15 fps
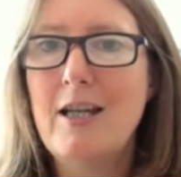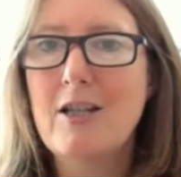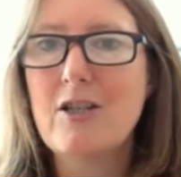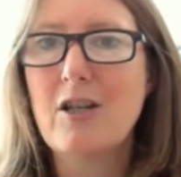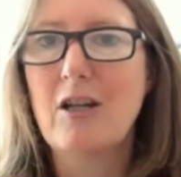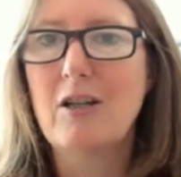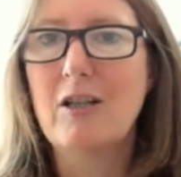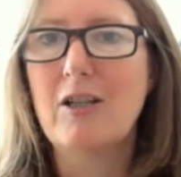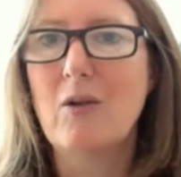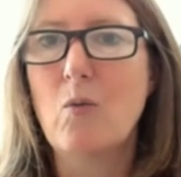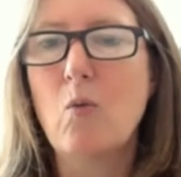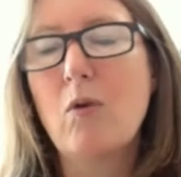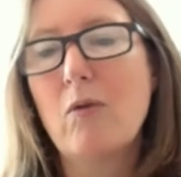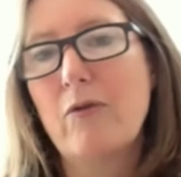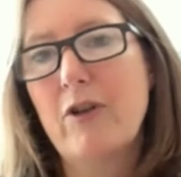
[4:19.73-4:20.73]
So,
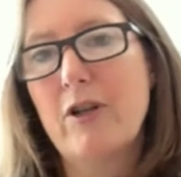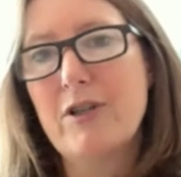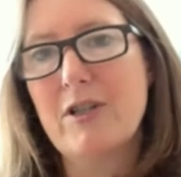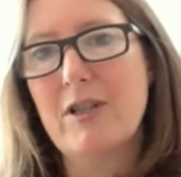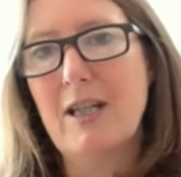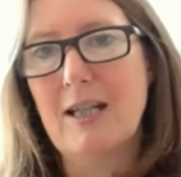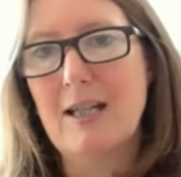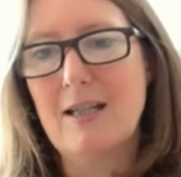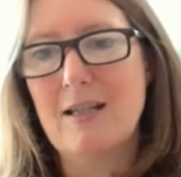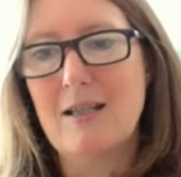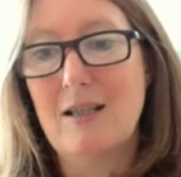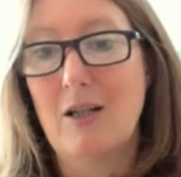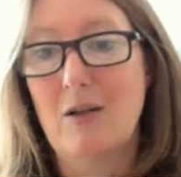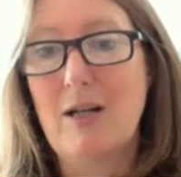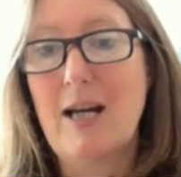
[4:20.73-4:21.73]
what first thing
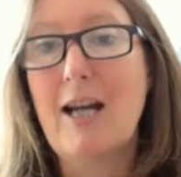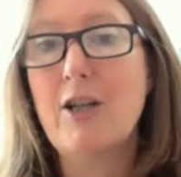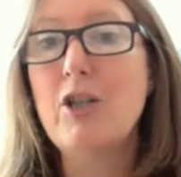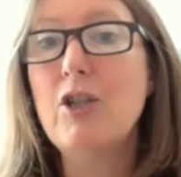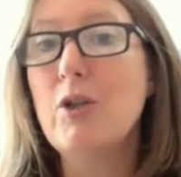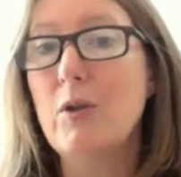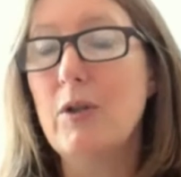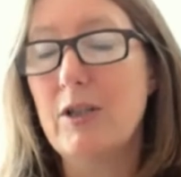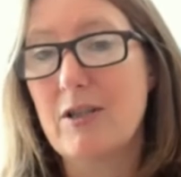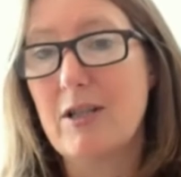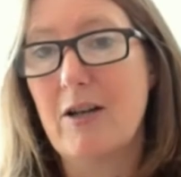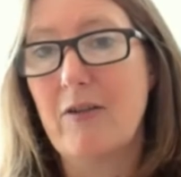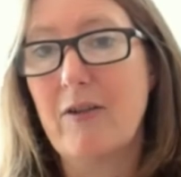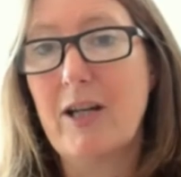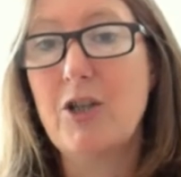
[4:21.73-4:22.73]
is, can you do it
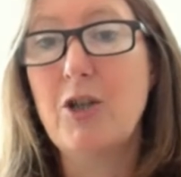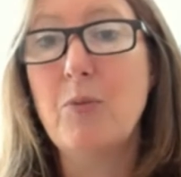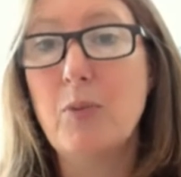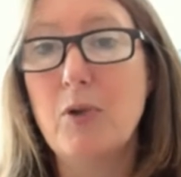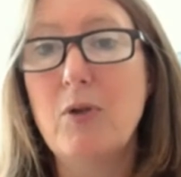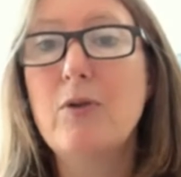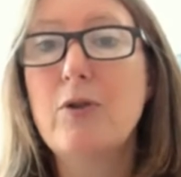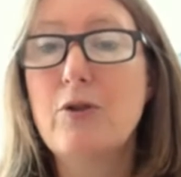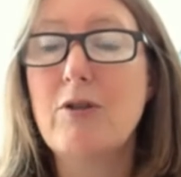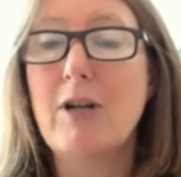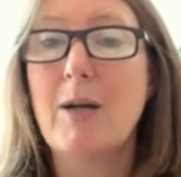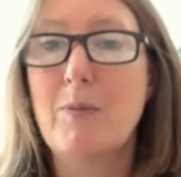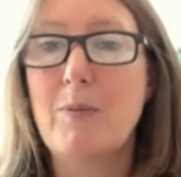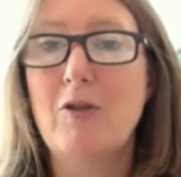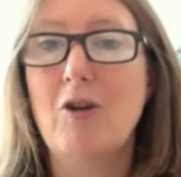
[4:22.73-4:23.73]
yourself? Can you
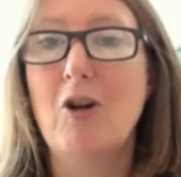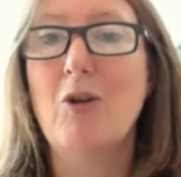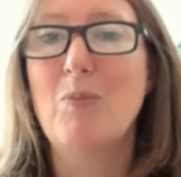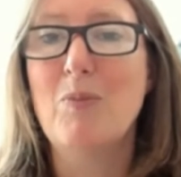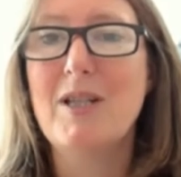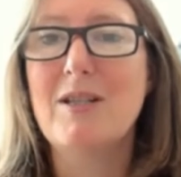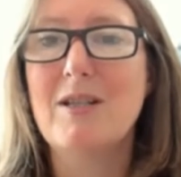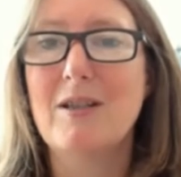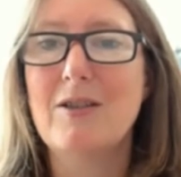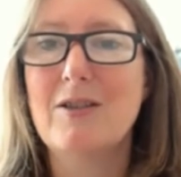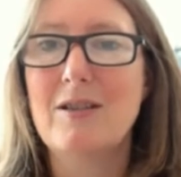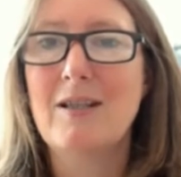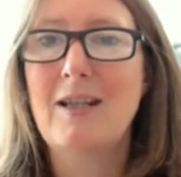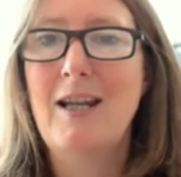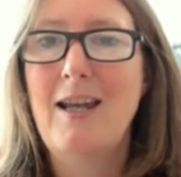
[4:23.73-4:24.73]
bootstrap your own
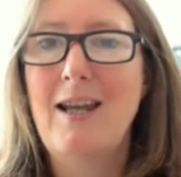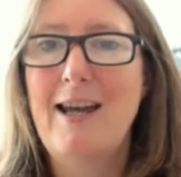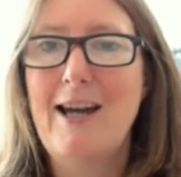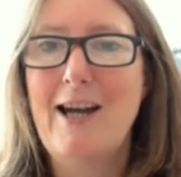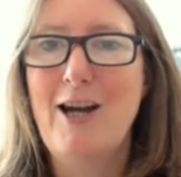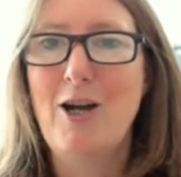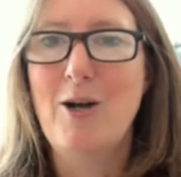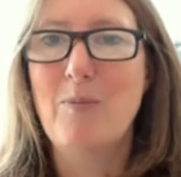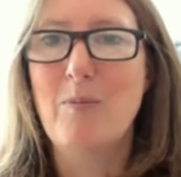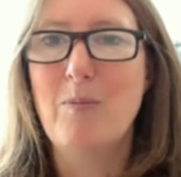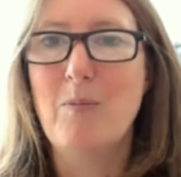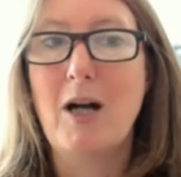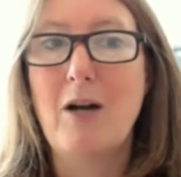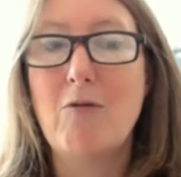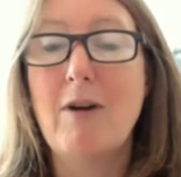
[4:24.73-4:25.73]
business
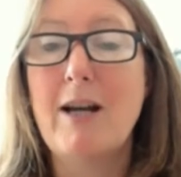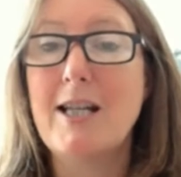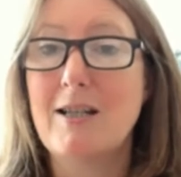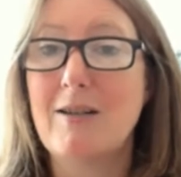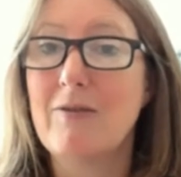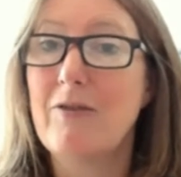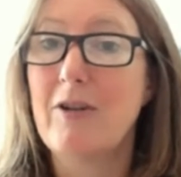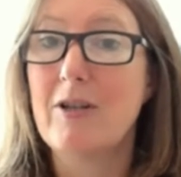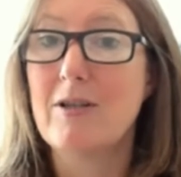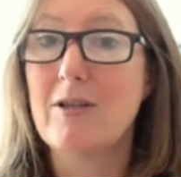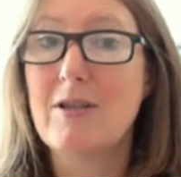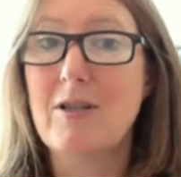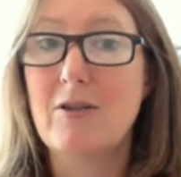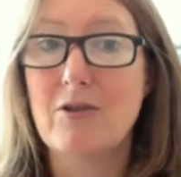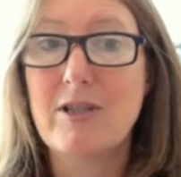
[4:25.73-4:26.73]
by raising
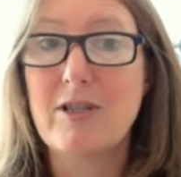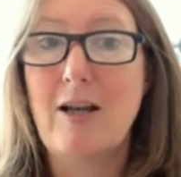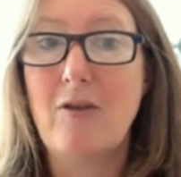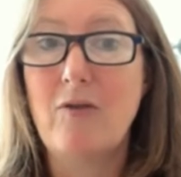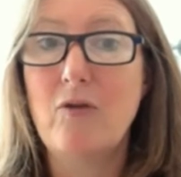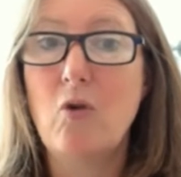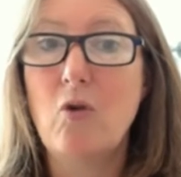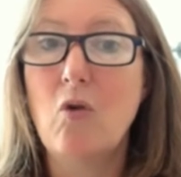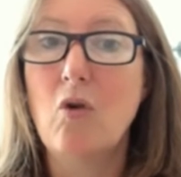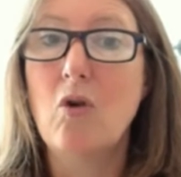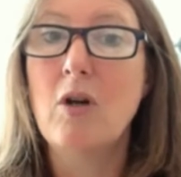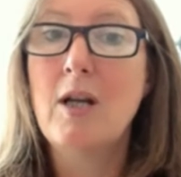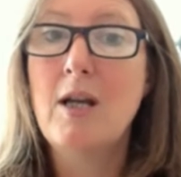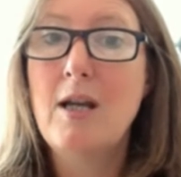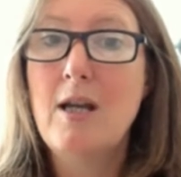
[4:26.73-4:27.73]
funds yourself,
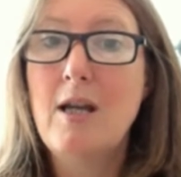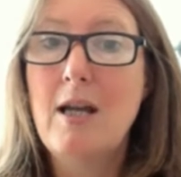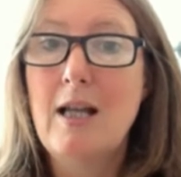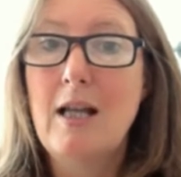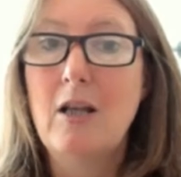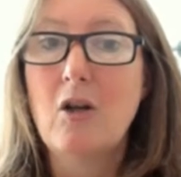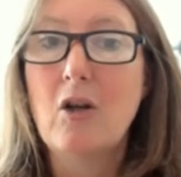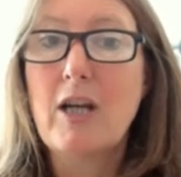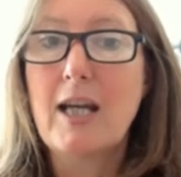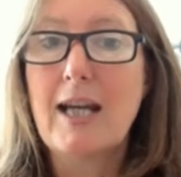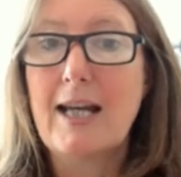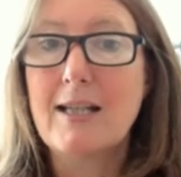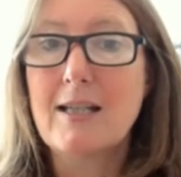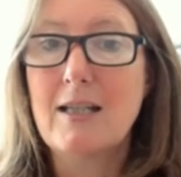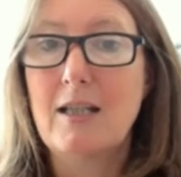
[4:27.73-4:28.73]
or looking
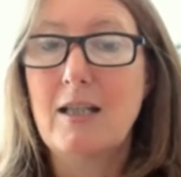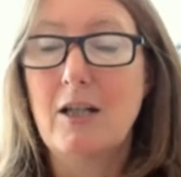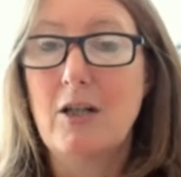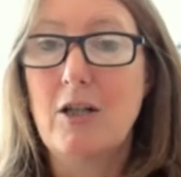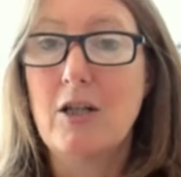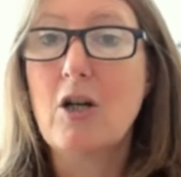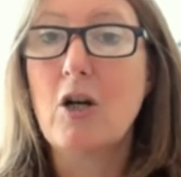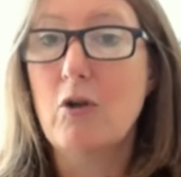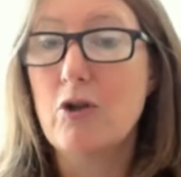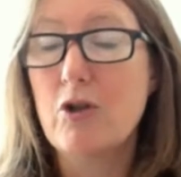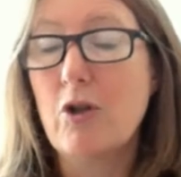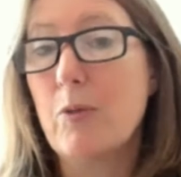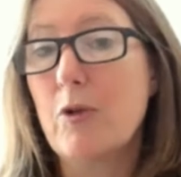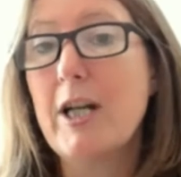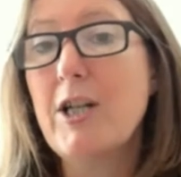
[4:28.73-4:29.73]
at it, your current
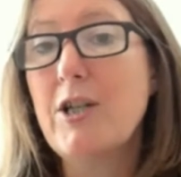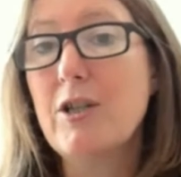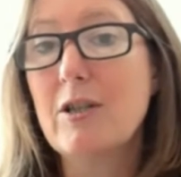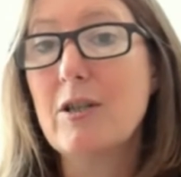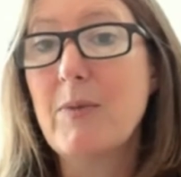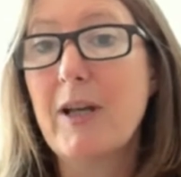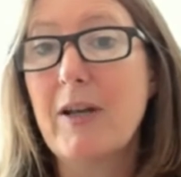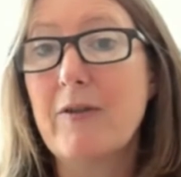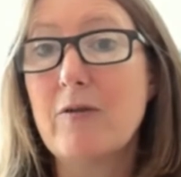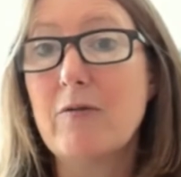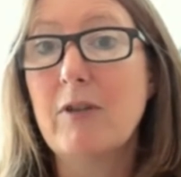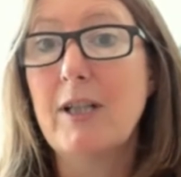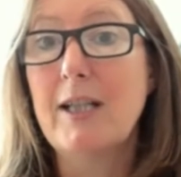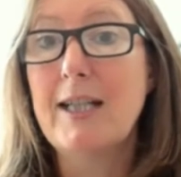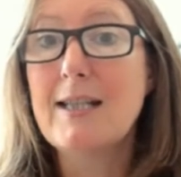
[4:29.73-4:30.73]
operation to be able to
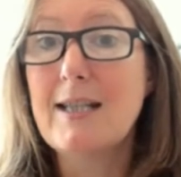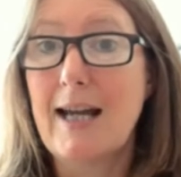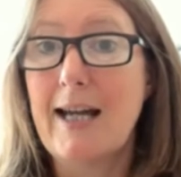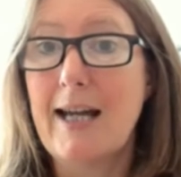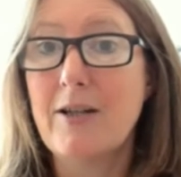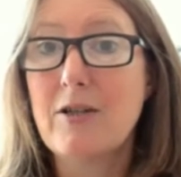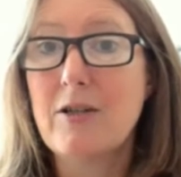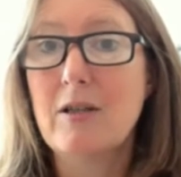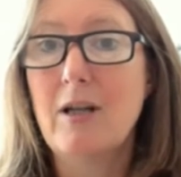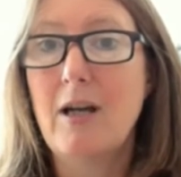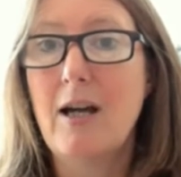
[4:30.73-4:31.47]
release cash?